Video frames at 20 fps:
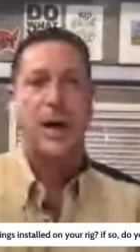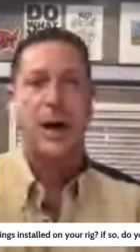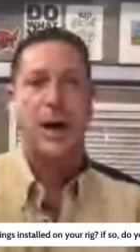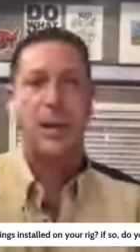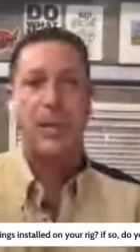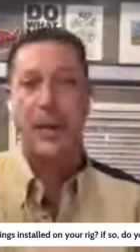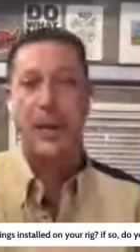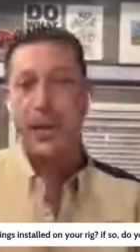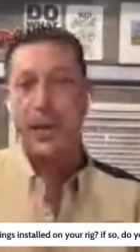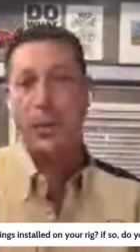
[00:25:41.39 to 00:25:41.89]

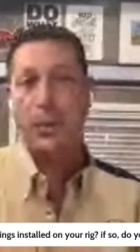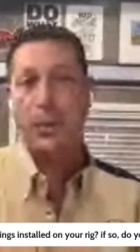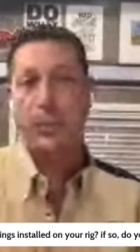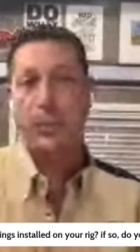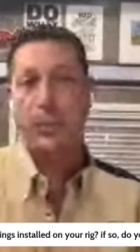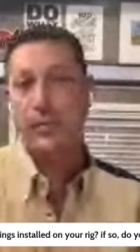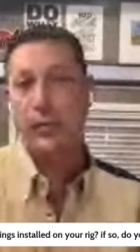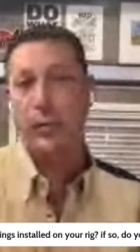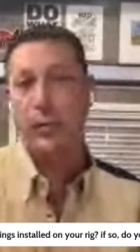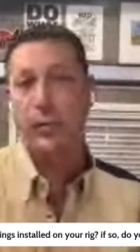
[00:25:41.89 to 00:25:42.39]
Uh, and they
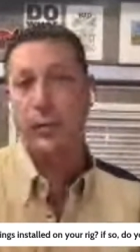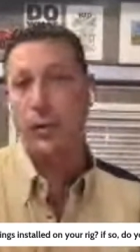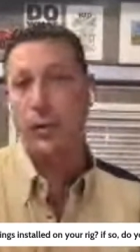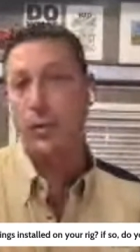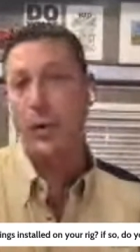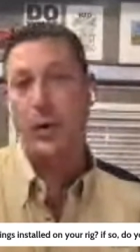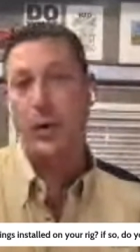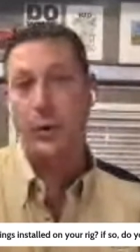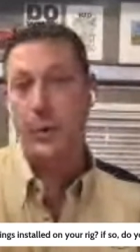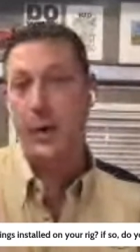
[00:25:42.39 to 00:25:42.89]
were, performed
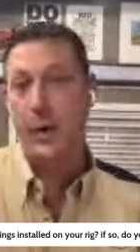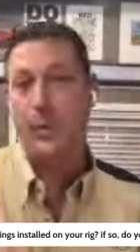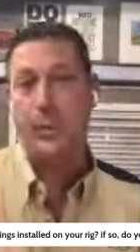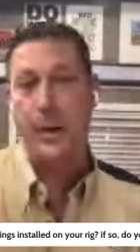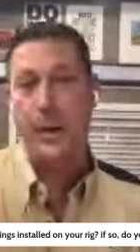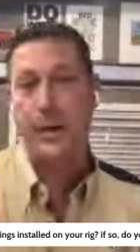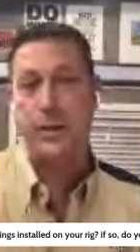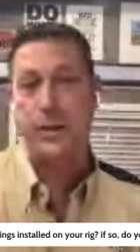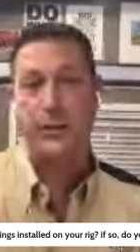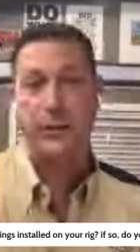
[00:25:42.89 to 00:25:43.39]
really well. They made
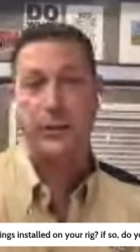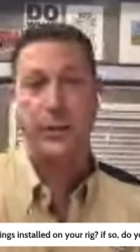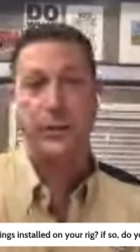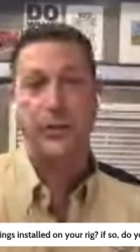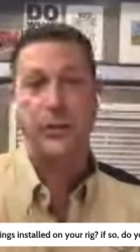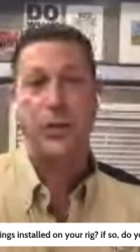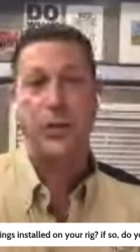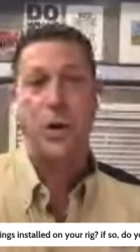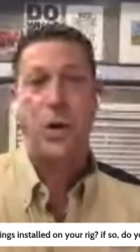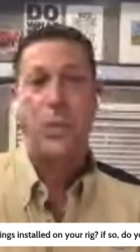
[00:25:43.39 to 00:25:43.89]
a big
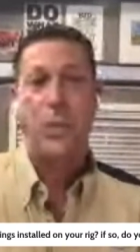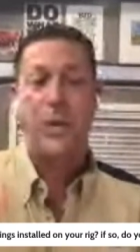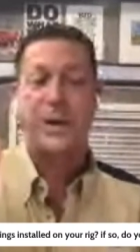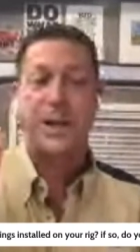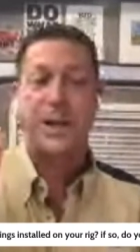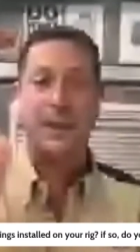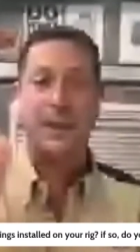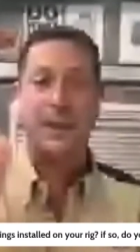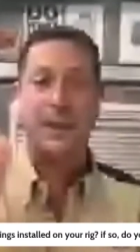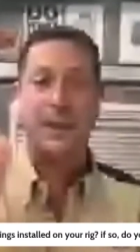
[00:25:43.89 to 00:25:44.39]
difference.
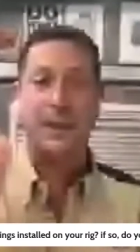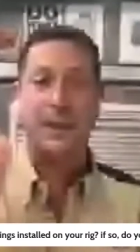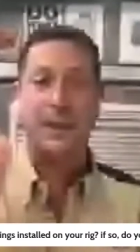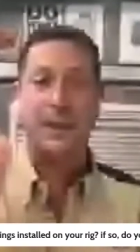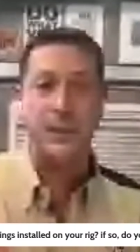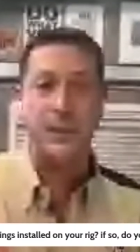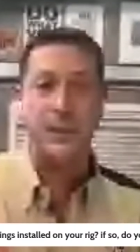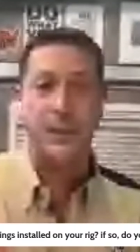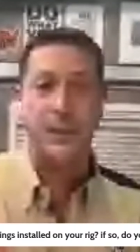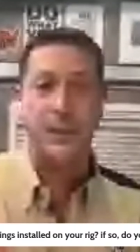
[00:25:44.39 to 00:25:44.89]
When I
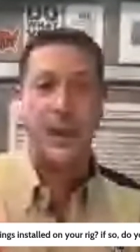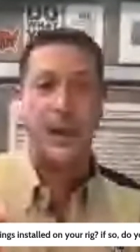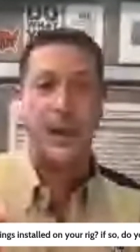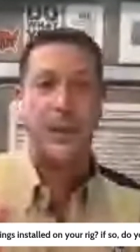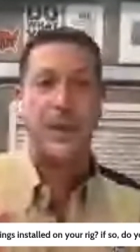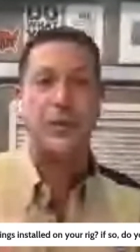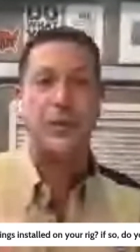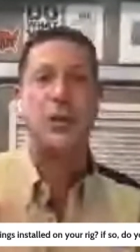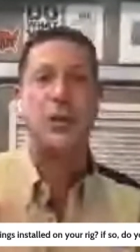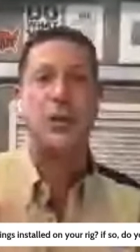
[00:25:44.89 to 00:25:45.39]
lifted the
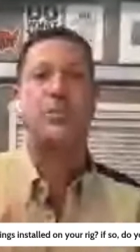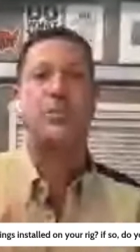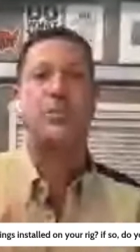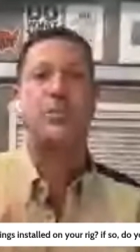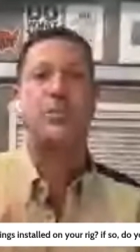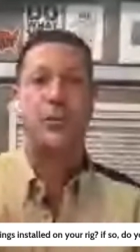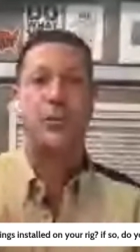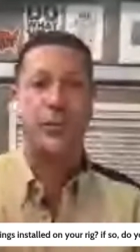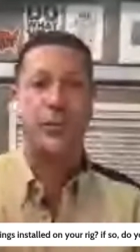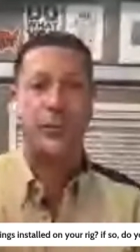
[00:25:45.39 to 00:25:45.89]
van, they took
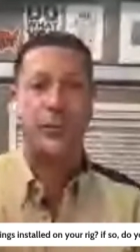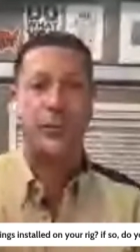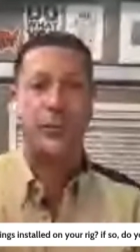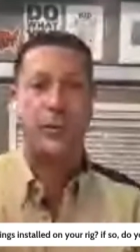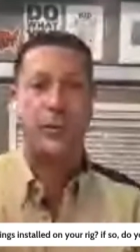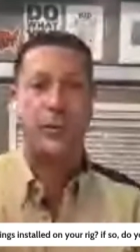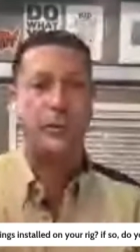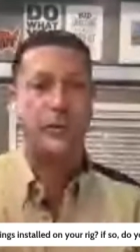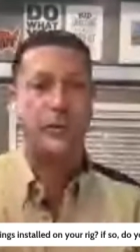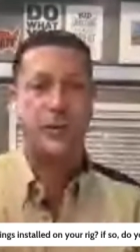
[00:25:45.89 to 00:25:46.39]
both
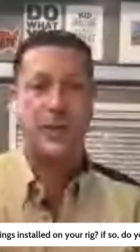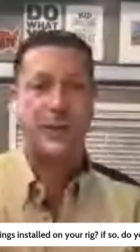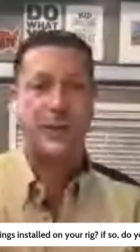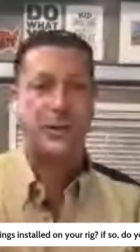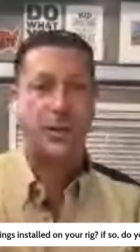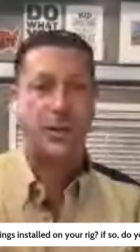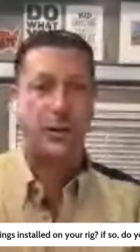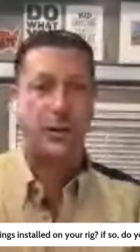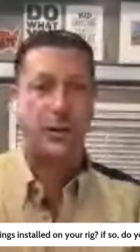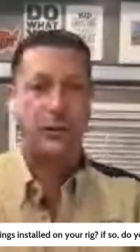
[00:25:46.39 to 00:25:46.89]
of, of
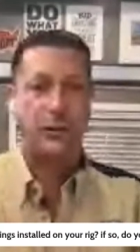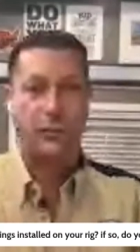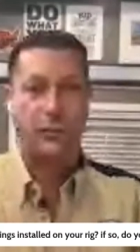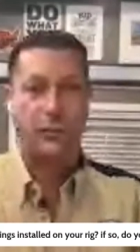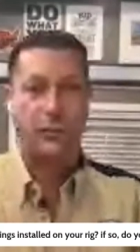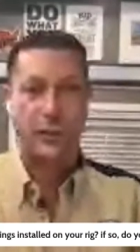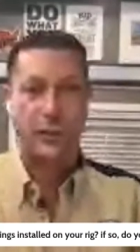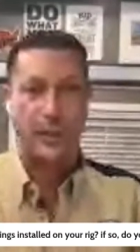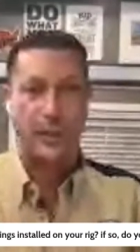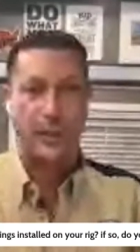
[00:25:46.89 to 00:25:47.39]
sets off, so
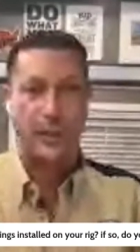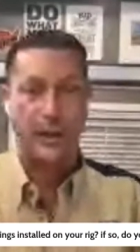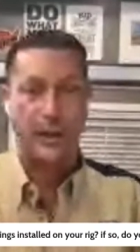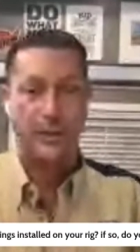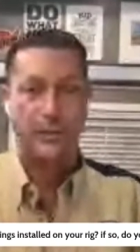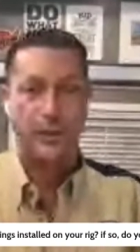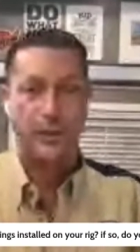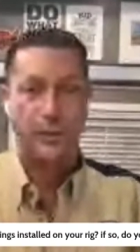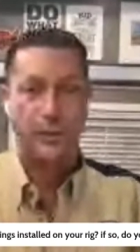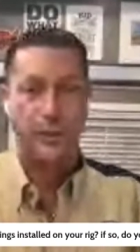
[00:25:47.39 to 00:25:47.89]
front and
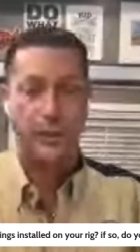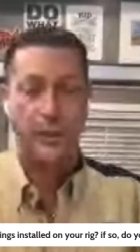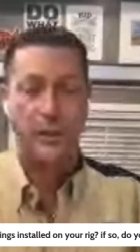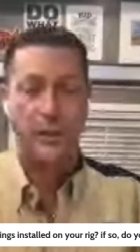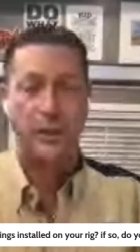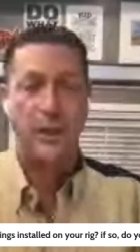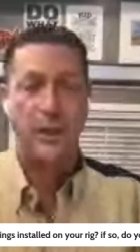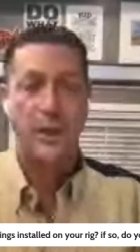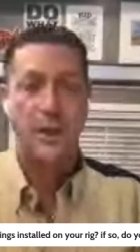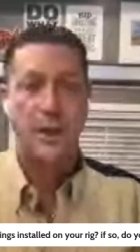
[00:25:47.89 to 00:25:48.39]
back, front and
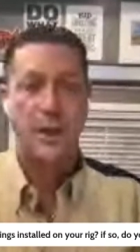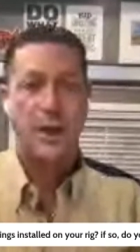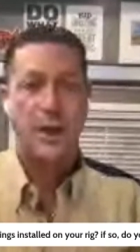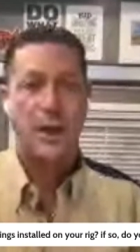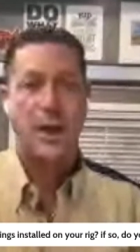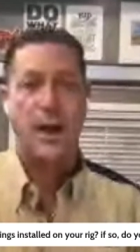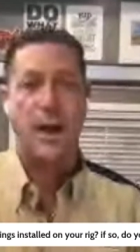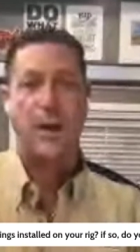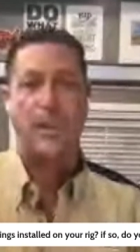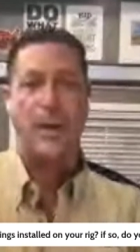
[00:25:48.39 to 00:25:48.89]
rear,
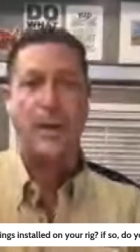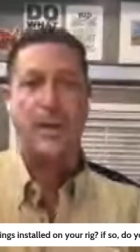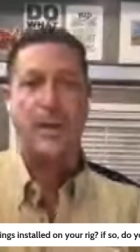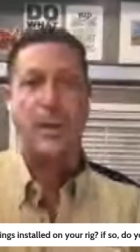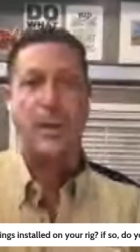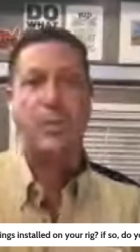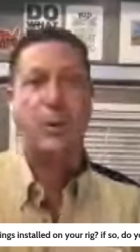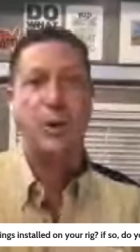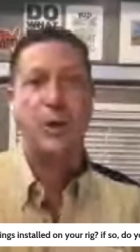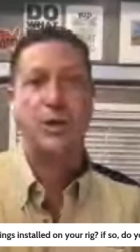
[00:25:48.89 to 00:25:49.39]
um,
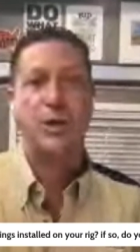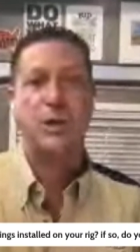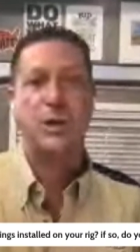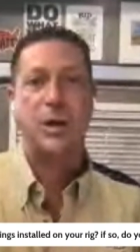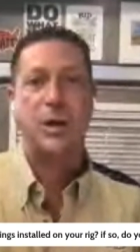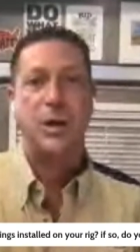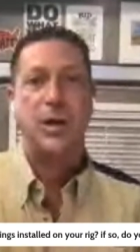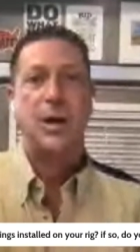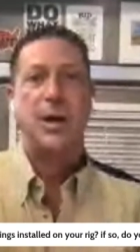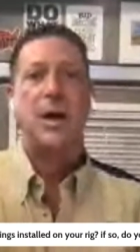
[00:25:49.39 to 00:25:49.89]
and they
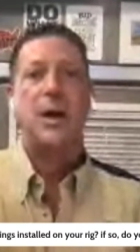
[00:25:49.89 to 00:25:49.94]
put